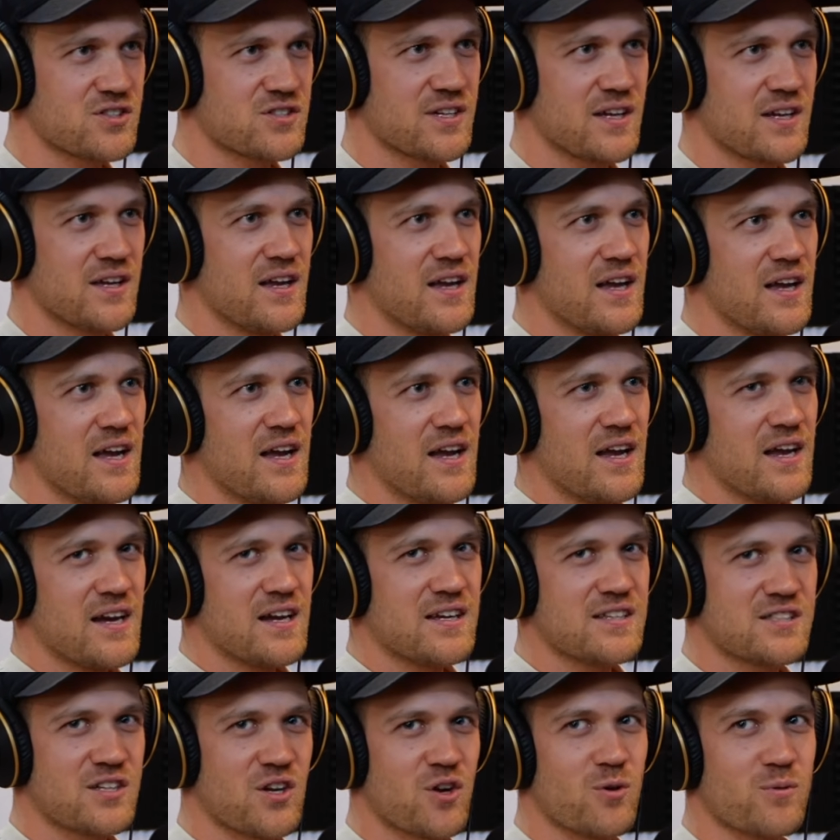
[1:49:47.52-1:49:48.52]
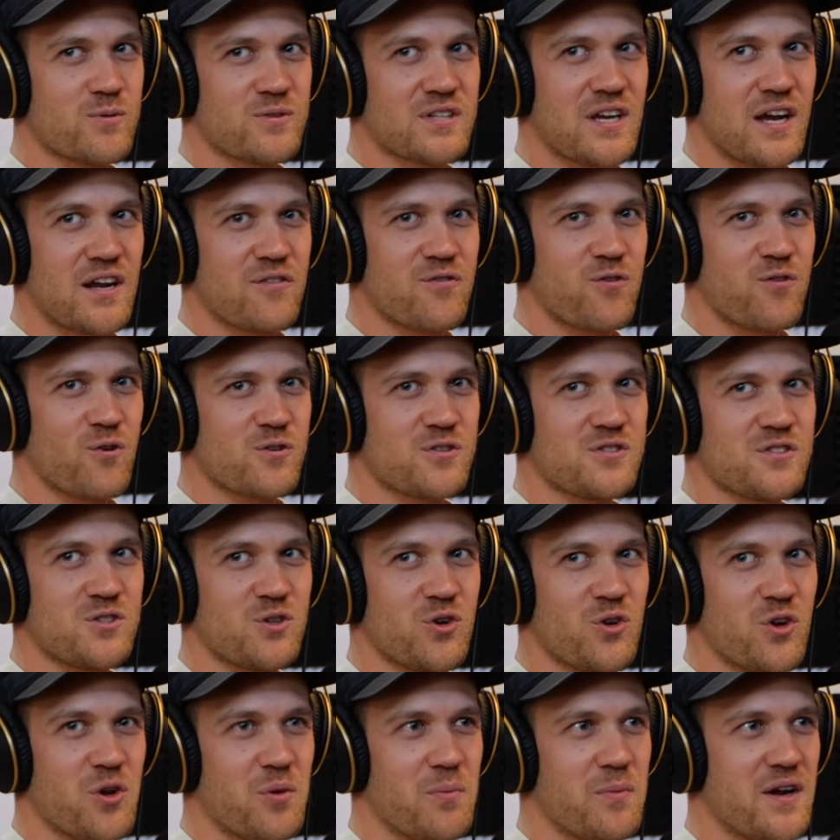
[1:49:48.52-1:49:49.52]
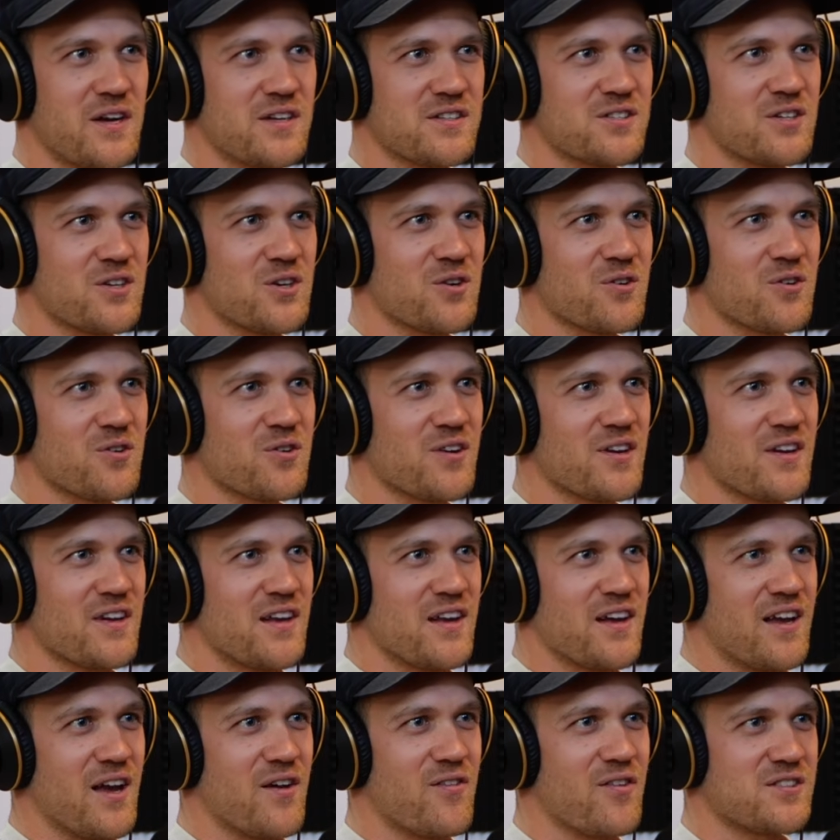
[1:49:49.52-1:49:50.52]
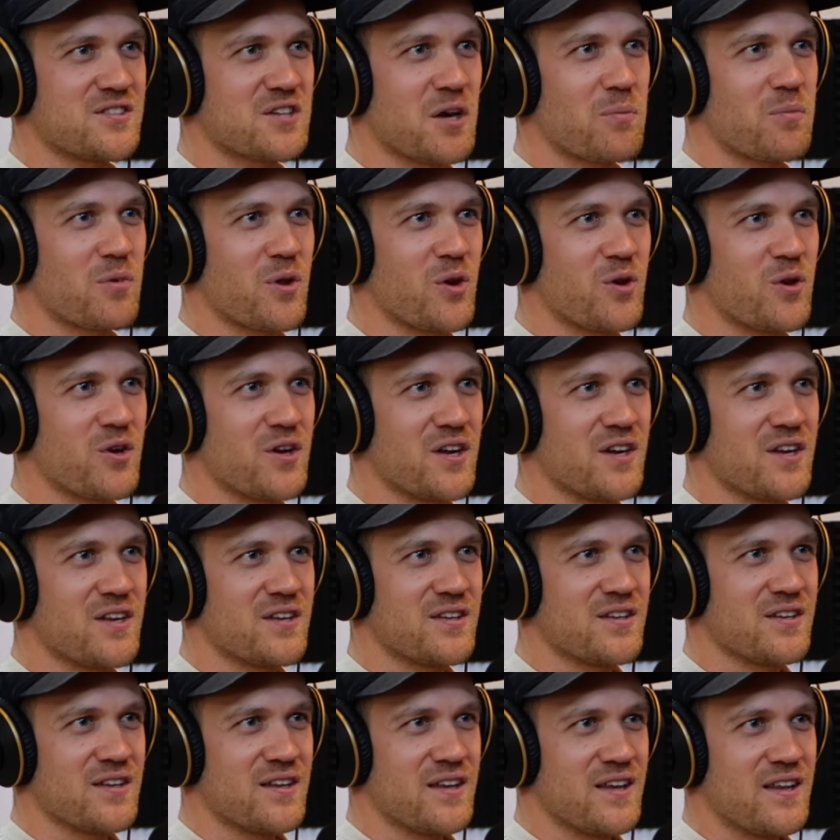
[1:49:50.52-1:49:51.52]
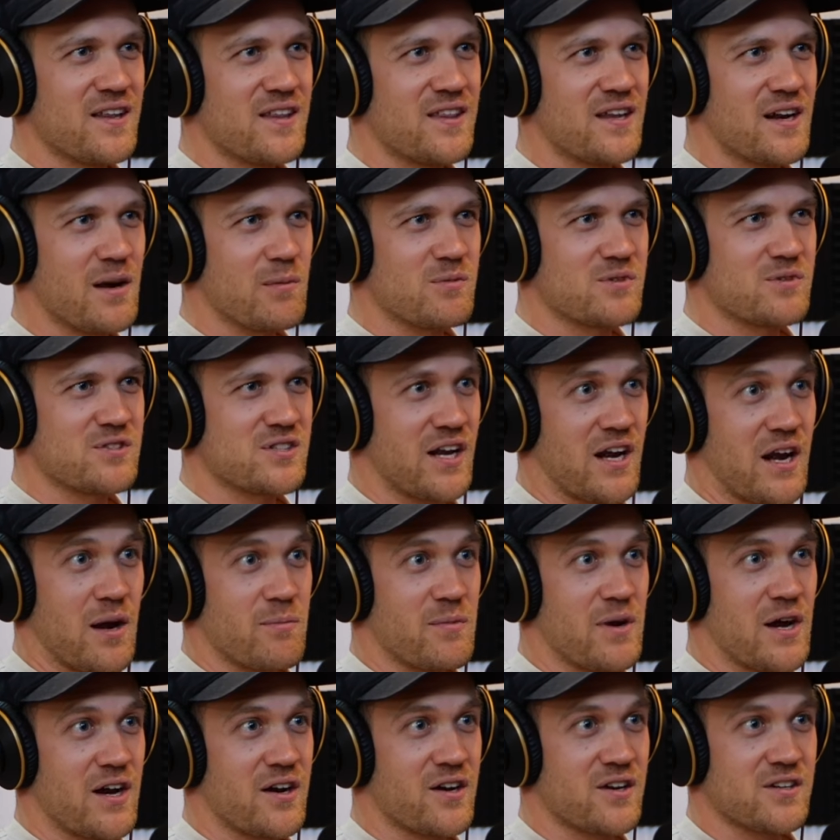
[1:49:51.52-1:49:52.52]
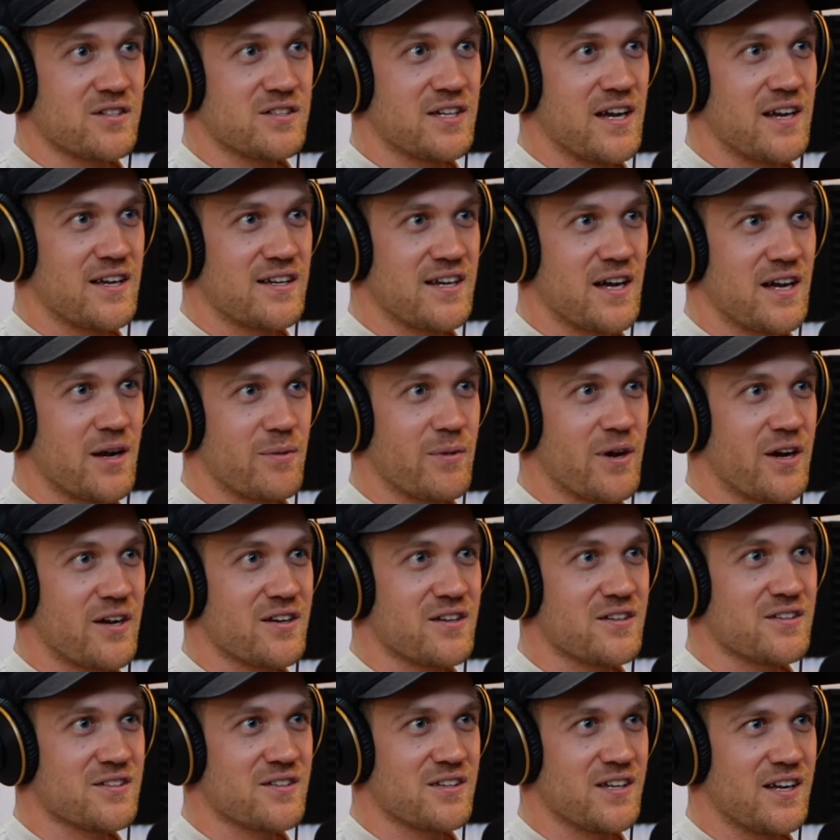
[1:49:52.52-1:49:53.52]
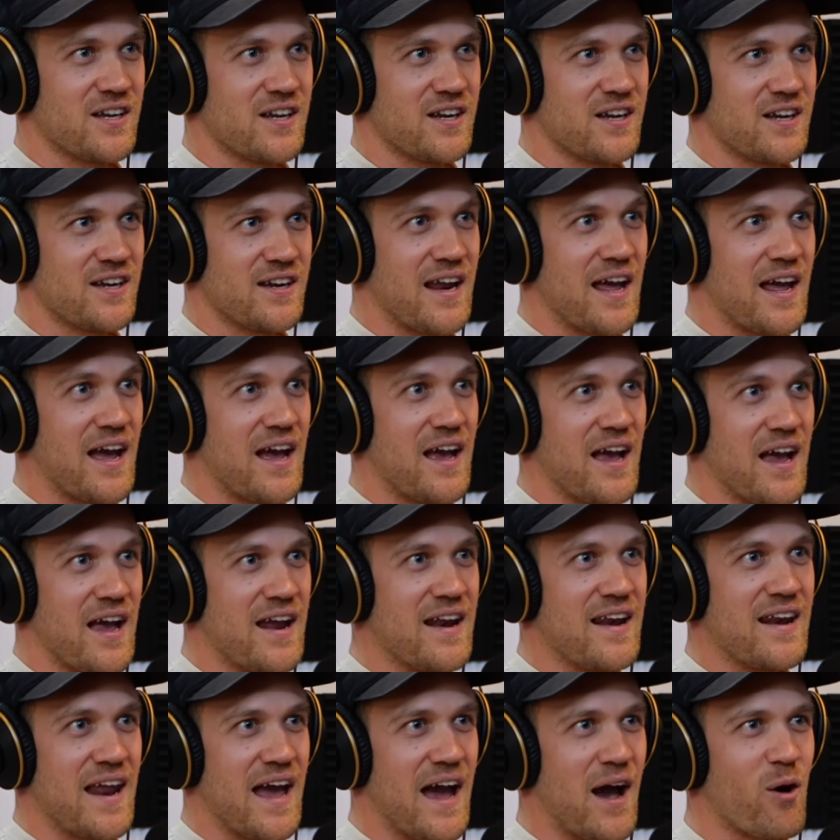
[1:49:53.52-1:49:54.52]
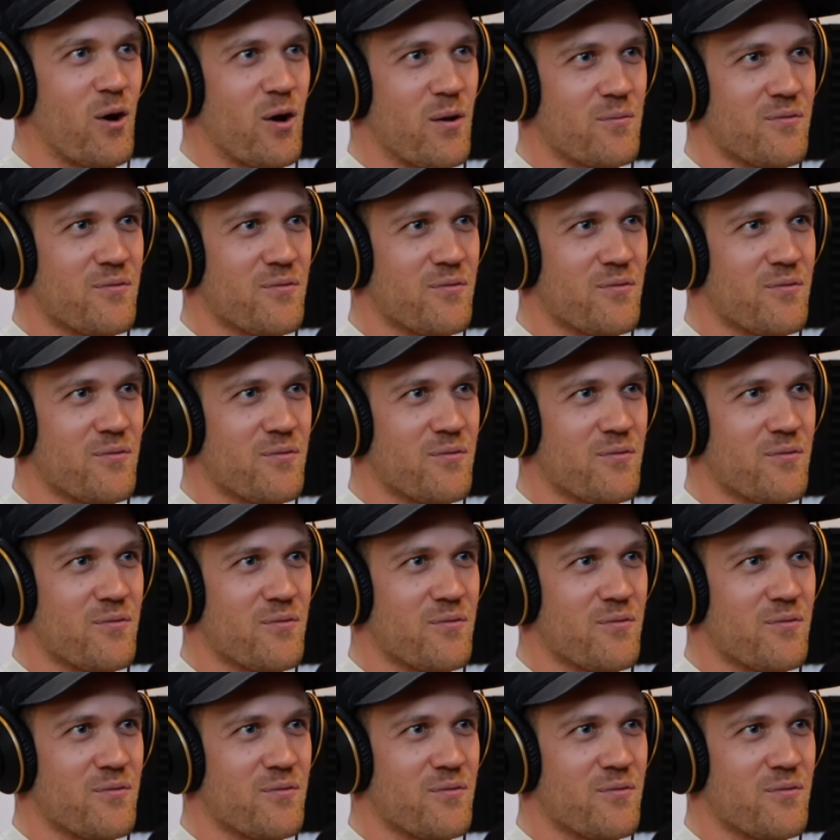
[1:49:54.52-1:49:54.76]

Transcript: because it almost kind of forces you to commit too. If it's uploaded, then I'm just like, I'm not going to take it down. I'm not going to delete it. And now